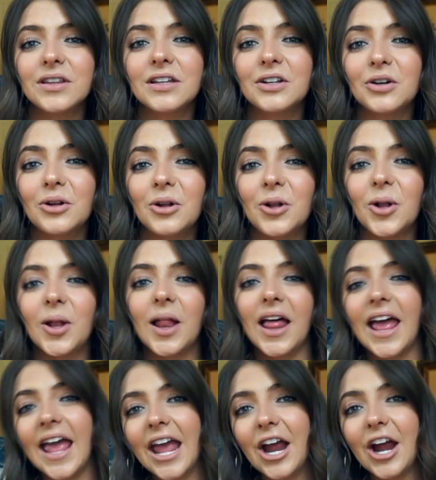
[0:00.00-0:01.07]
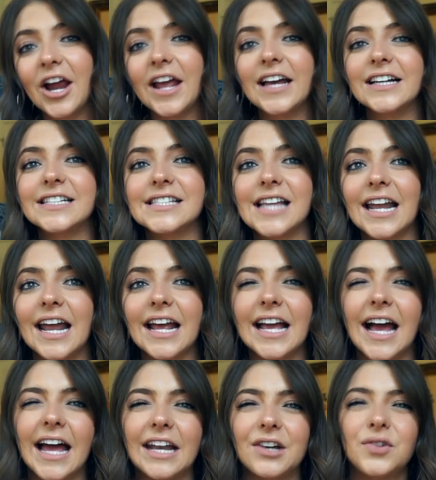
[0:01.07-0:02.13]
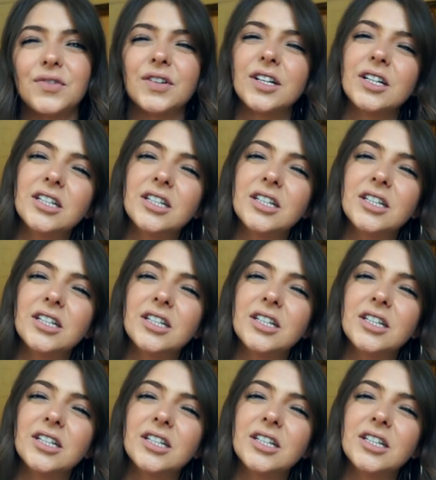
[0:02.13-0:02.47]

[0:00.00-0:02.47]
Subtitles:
little areas that I kind of